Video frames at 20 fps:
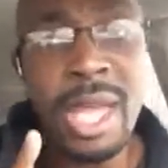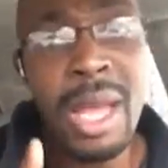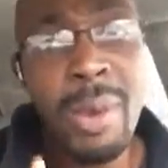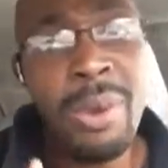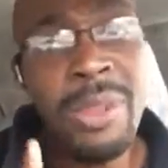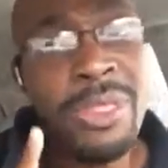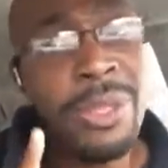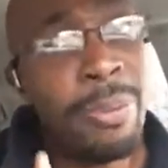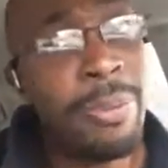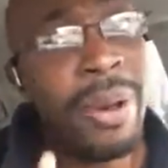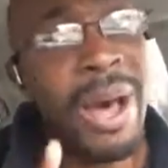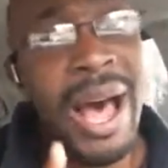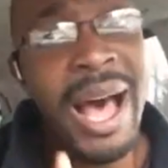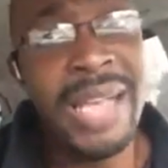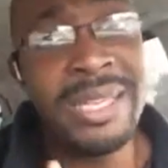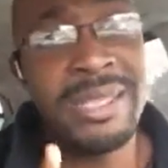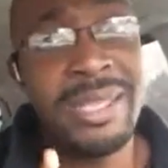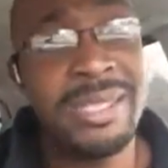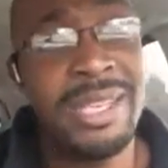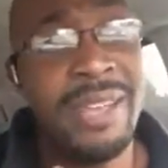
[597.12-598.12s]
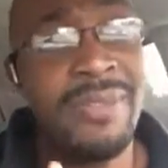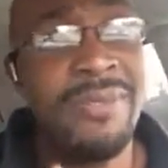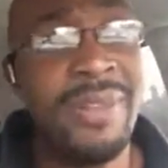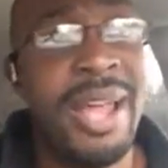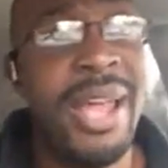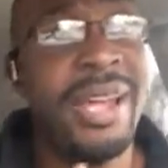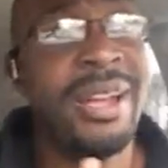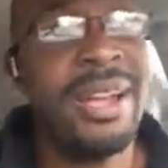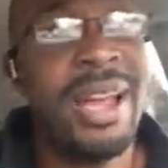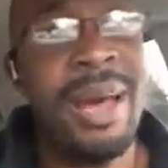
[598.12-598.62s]
with a positive
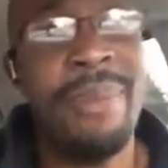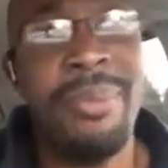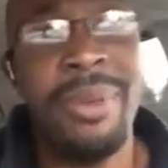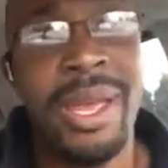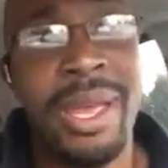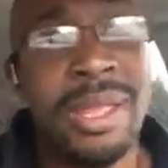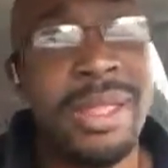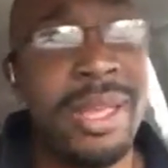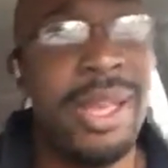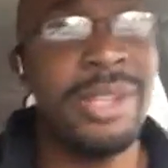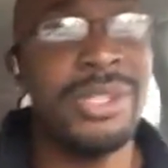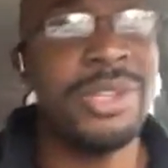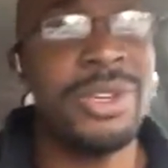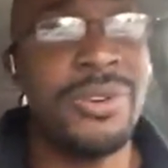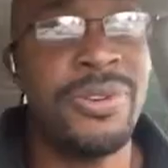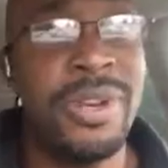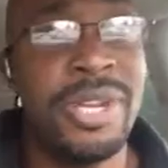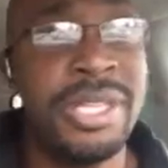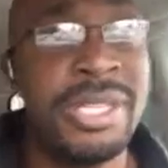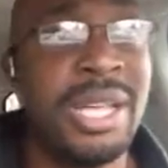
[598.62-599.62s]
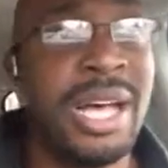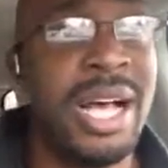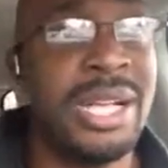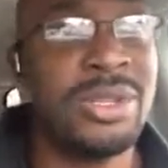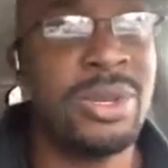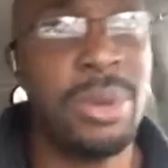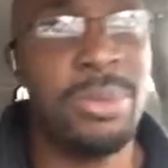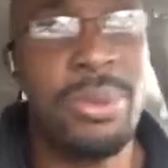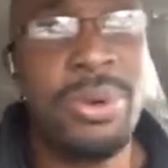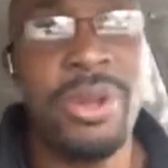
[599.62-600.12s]
light, not being there to
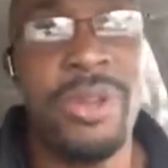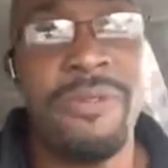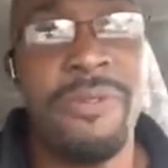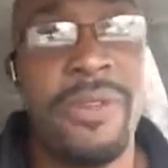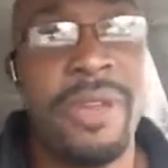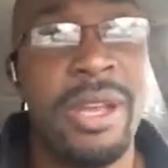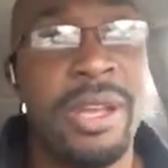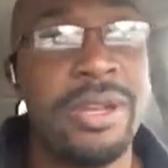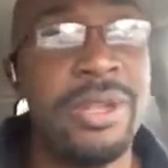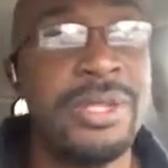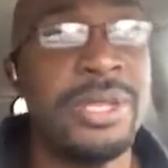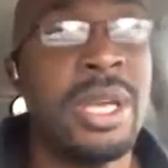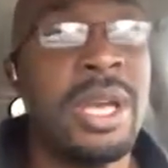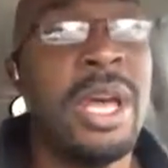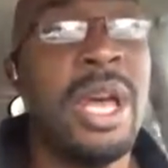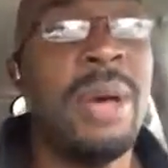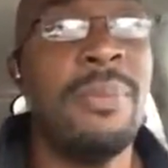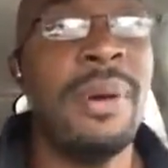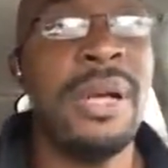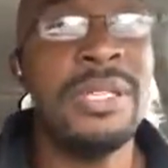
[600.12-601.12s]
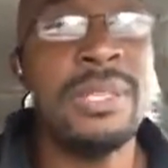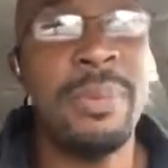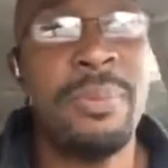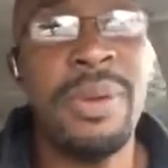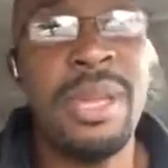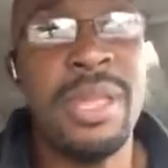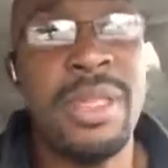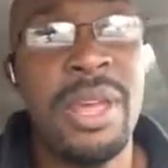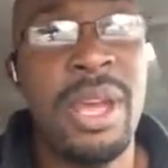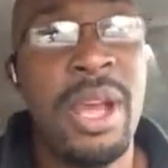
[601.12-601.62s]
criticize or to point fingers, but to
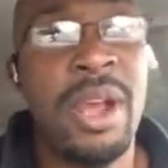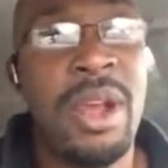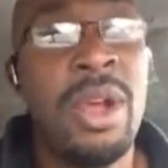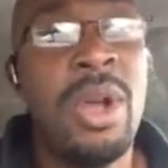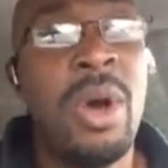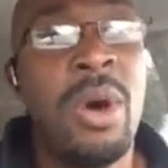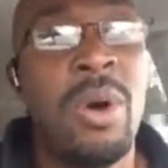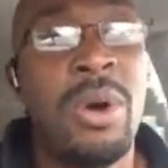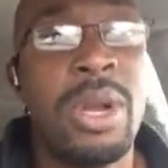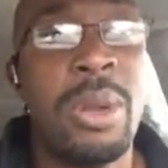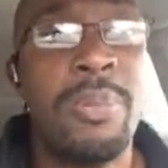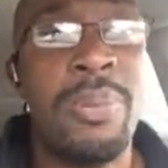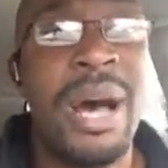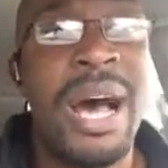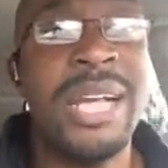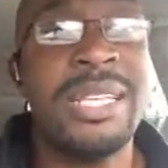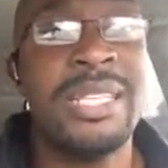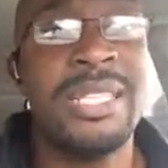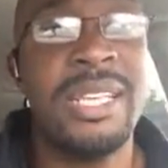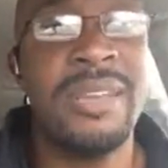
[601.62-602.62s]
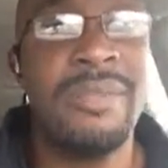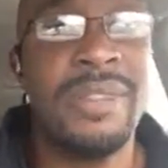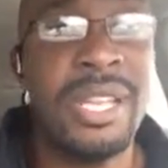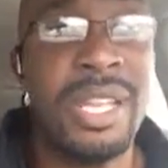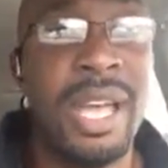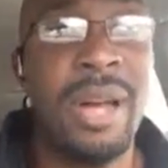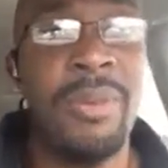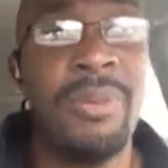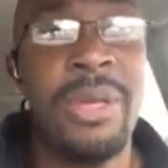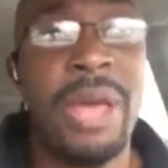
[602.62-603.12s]
be there on a positive and
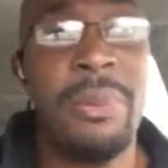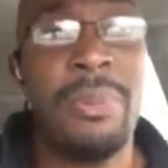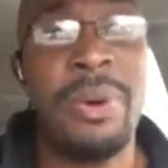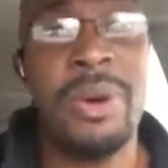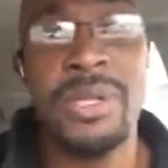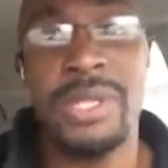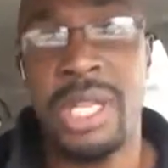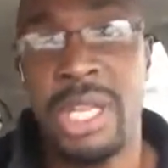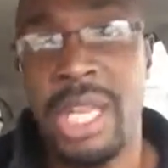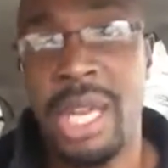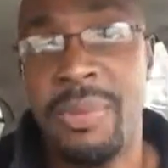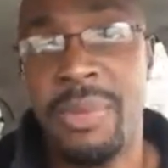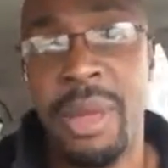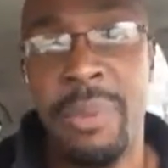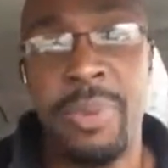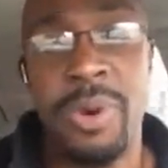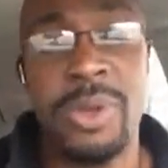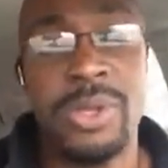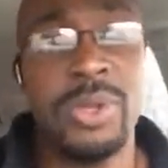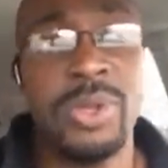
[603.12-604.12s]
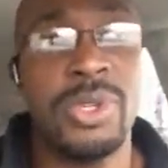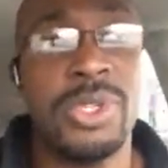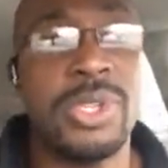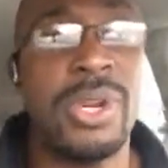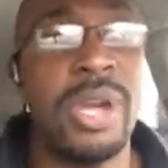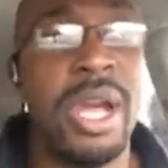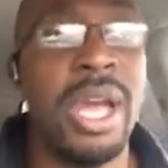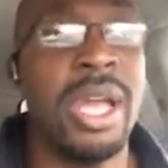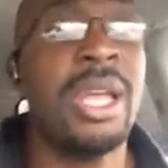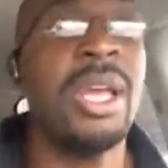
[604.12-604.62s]
to help that person and keep that person on
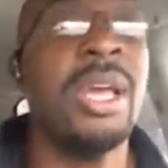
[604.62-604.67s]
track.